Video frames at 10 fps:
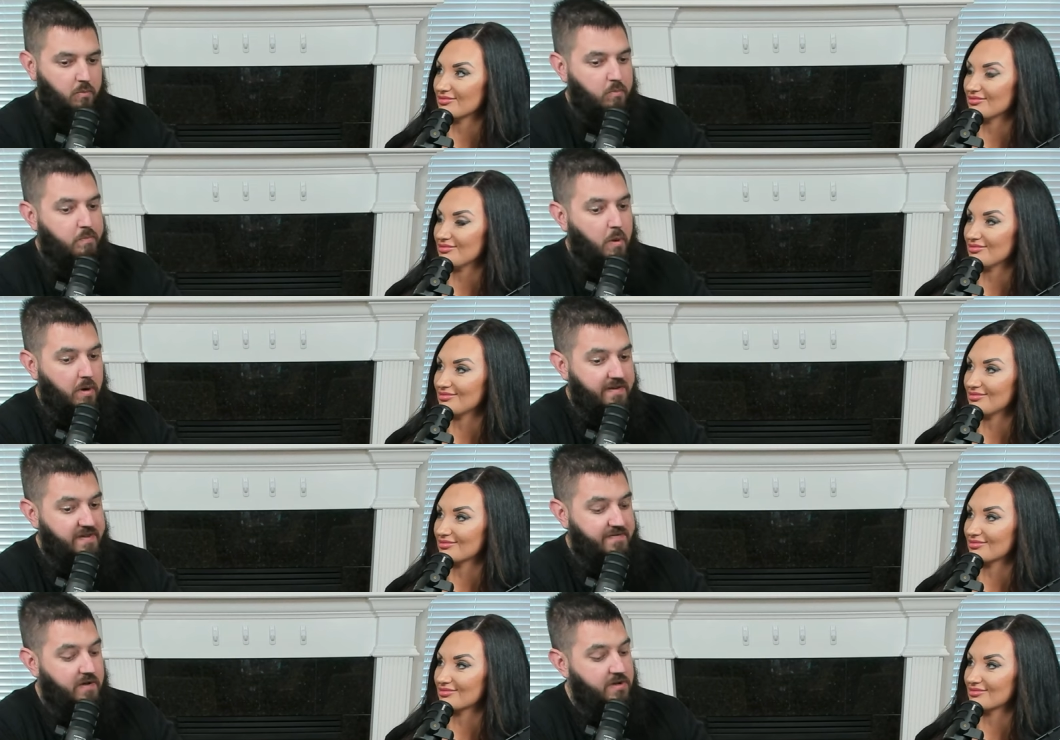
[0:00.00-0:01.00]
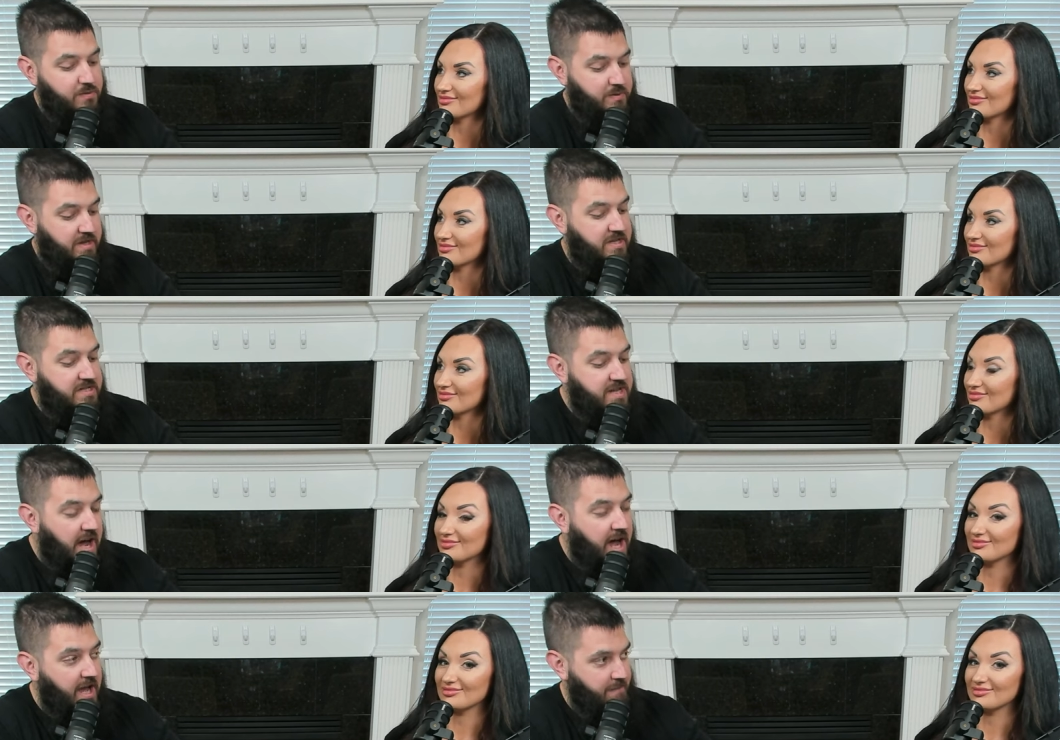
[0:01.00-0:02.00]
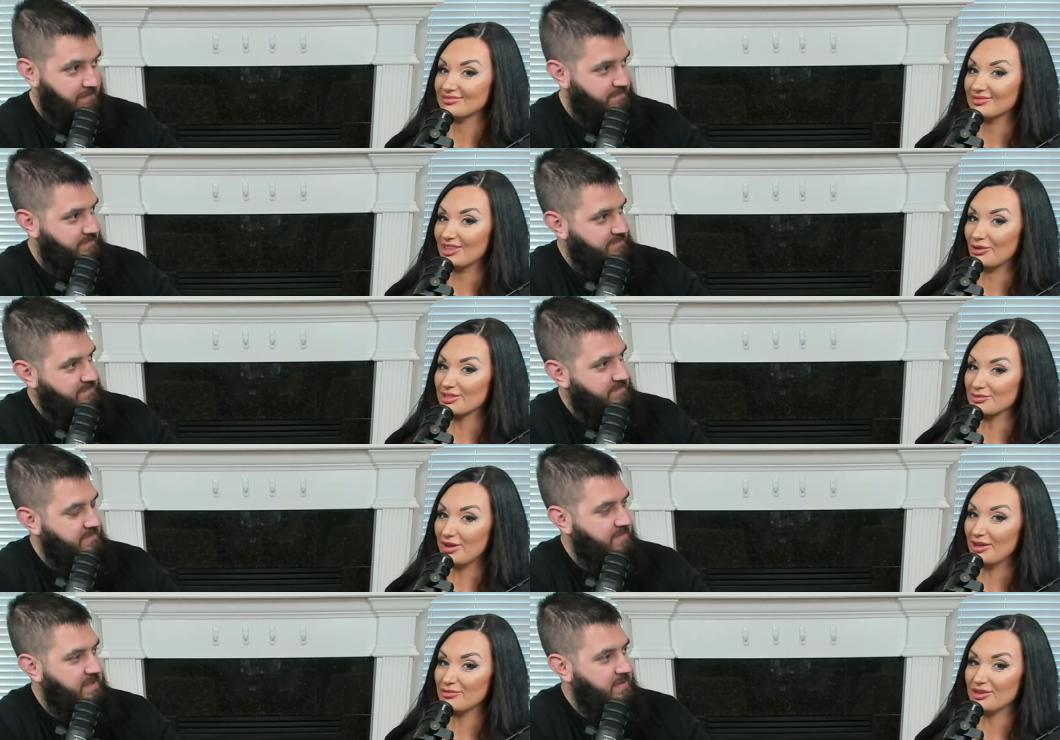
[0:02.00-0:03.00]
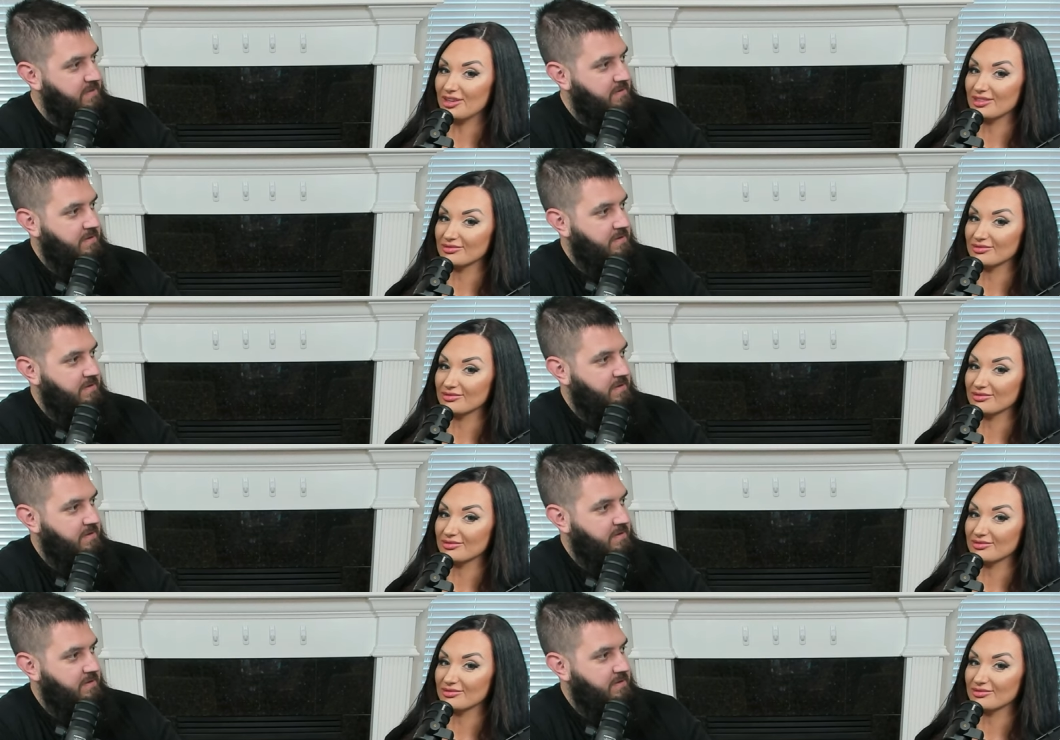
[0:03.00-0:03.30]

Speaker 1: But what if it falls within the time?
Speaker 2: It wasn't paid for.